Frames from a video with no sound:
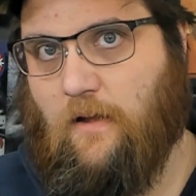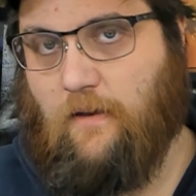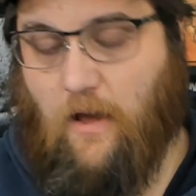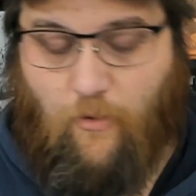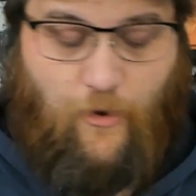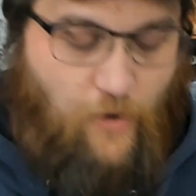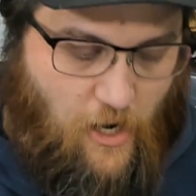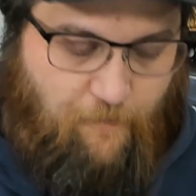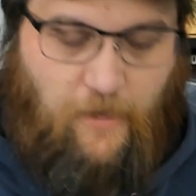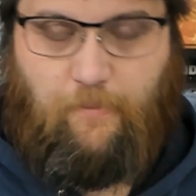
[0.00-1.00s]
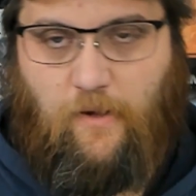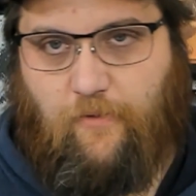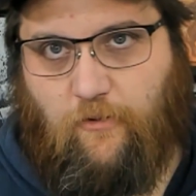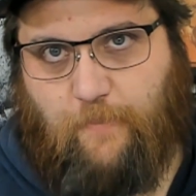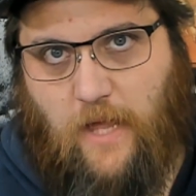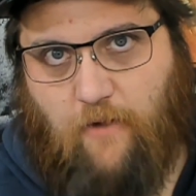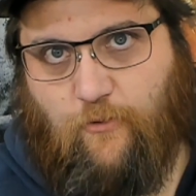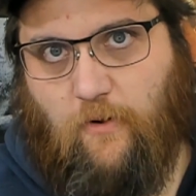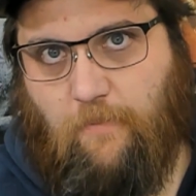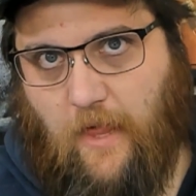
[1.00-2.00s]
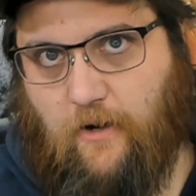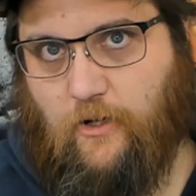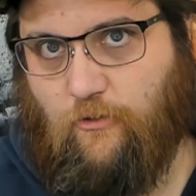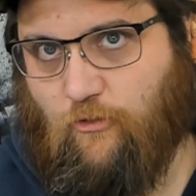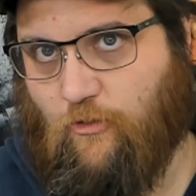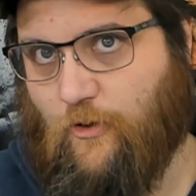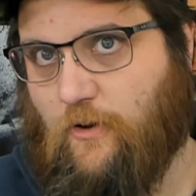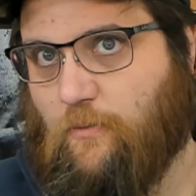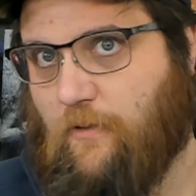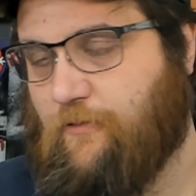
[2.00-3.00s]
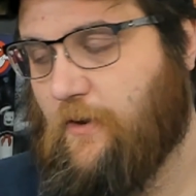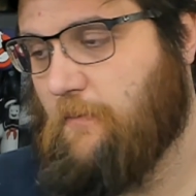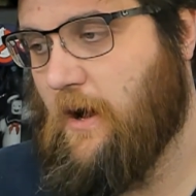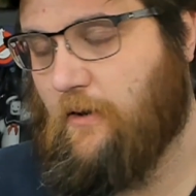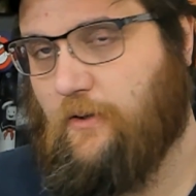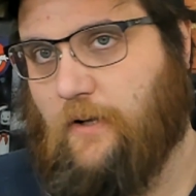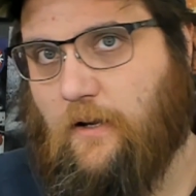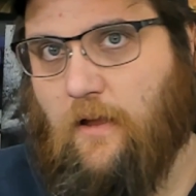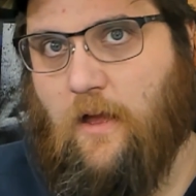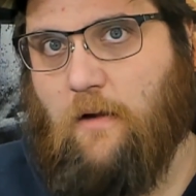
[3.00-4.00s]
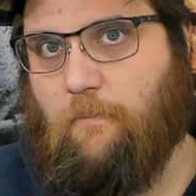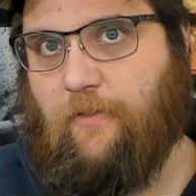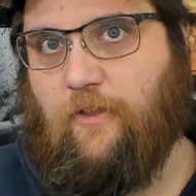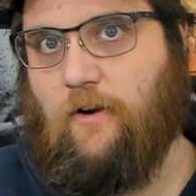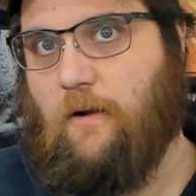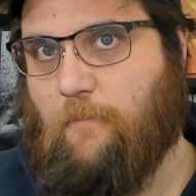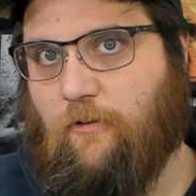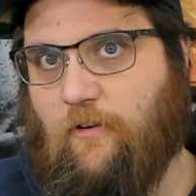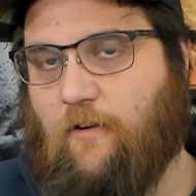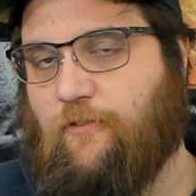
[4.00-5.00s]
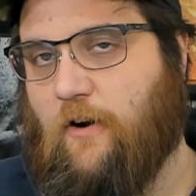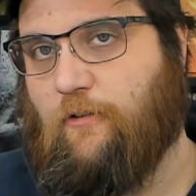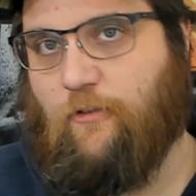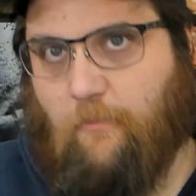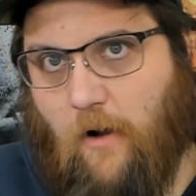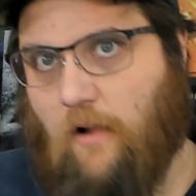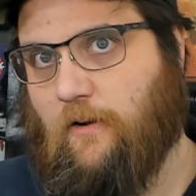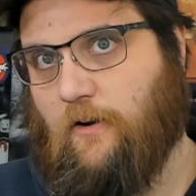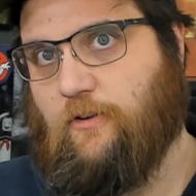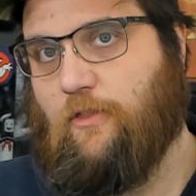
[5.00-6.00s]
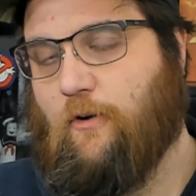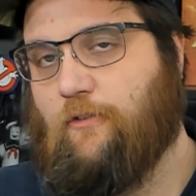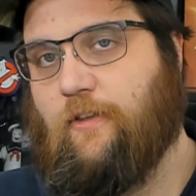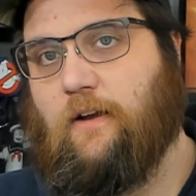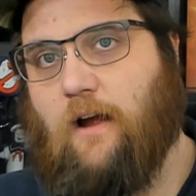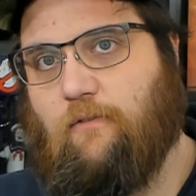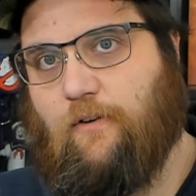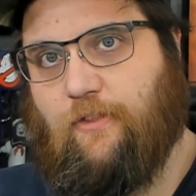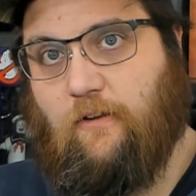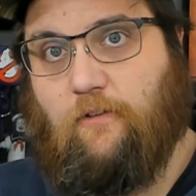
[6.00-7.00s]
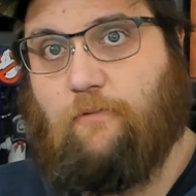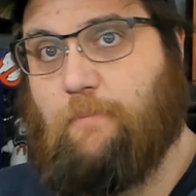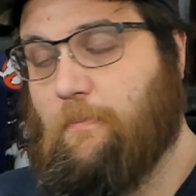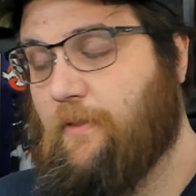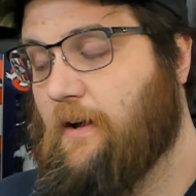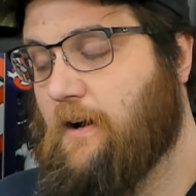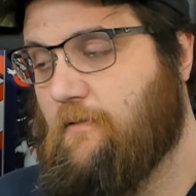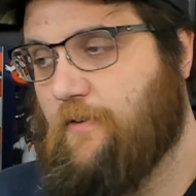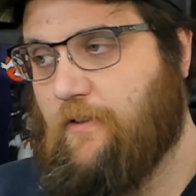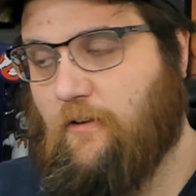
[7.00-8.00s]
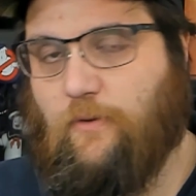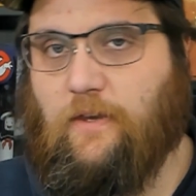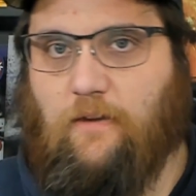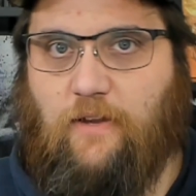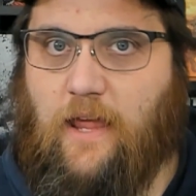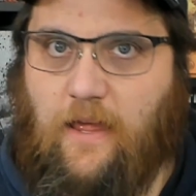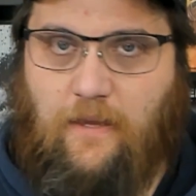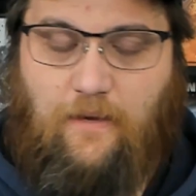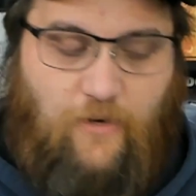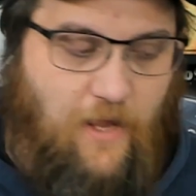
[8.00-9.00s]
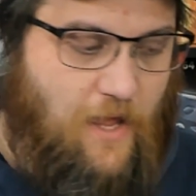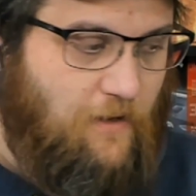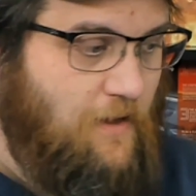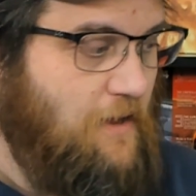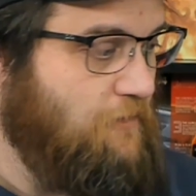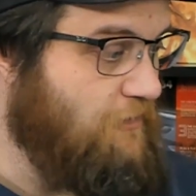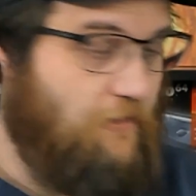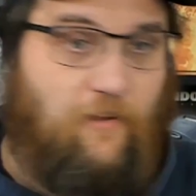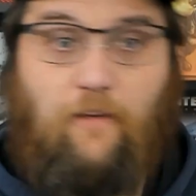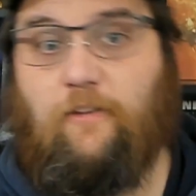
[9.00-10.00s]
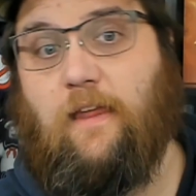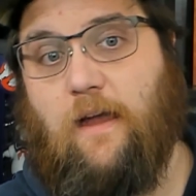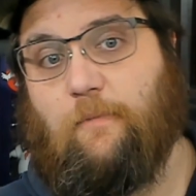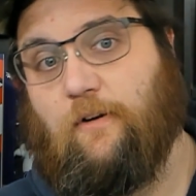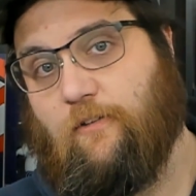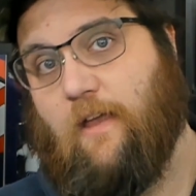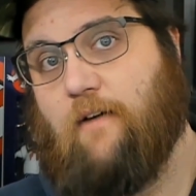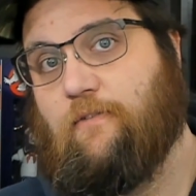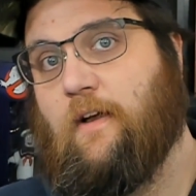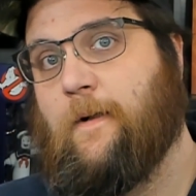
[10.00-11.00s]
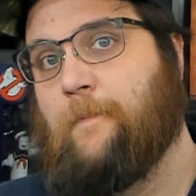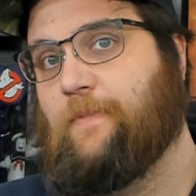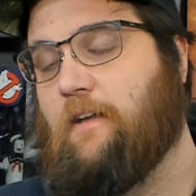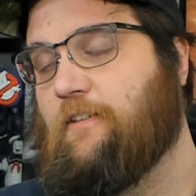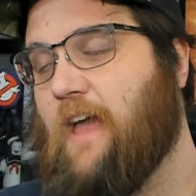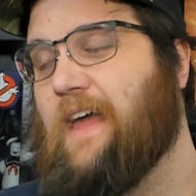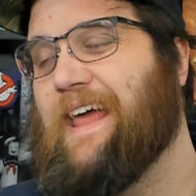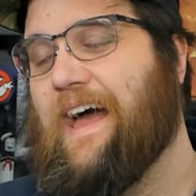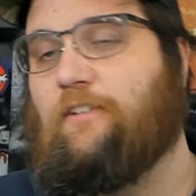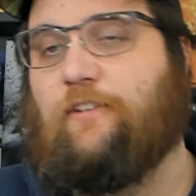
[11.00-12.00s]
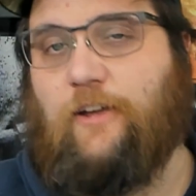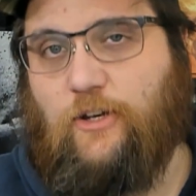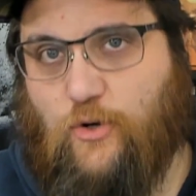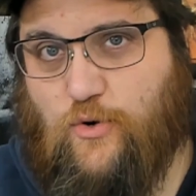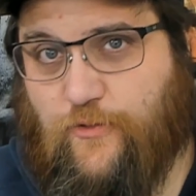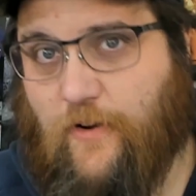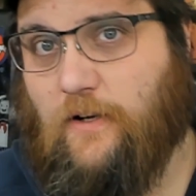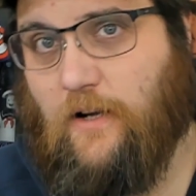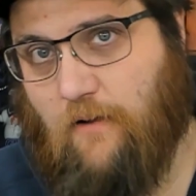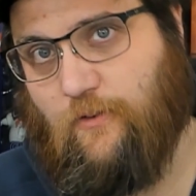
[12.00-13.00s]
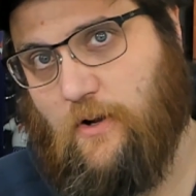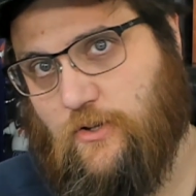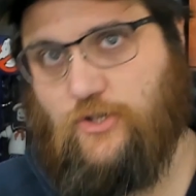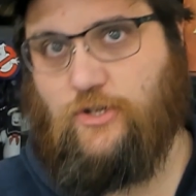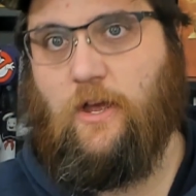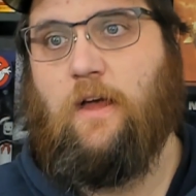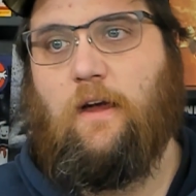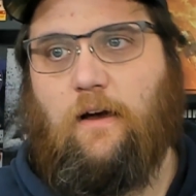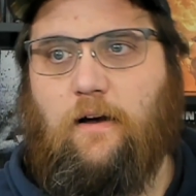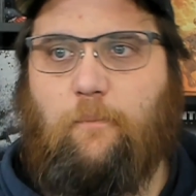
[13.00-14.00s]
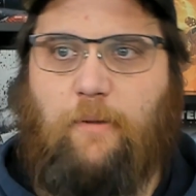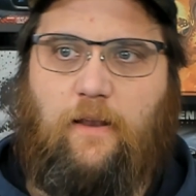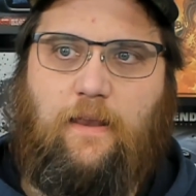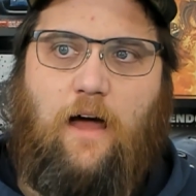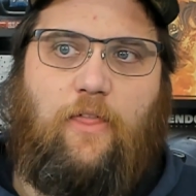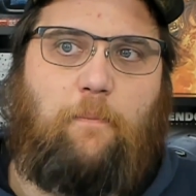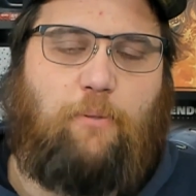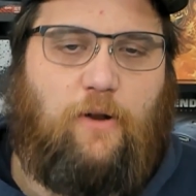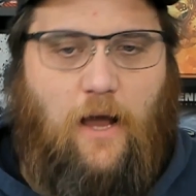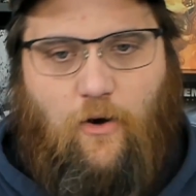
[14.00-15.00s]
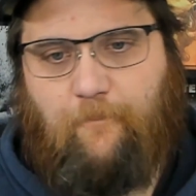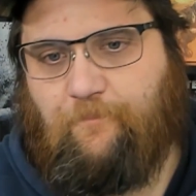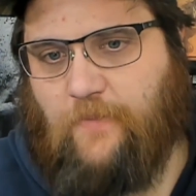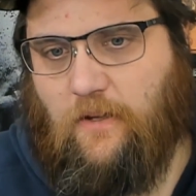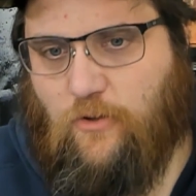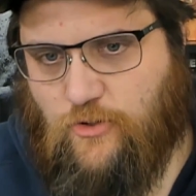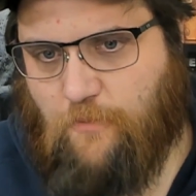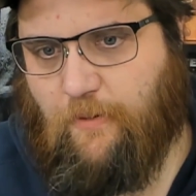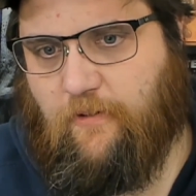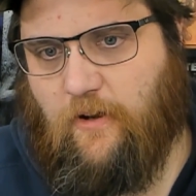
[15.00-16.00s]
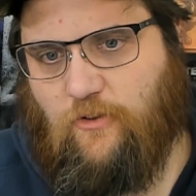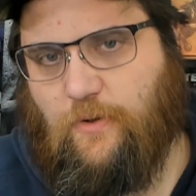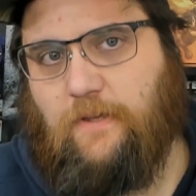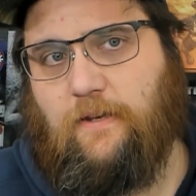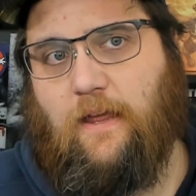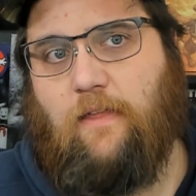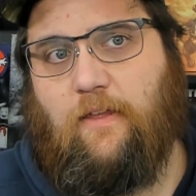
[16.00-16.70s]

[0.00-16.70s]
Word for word: Now, there are people on this platform that are concerned with fear-mongering, but their numbers are far smaller to those that cover things, people that cover things with an even hand. Stix Hexenhammer has, have, has had excellent C O O F coverage, uh, but now they put out YouTube puts out a tweet today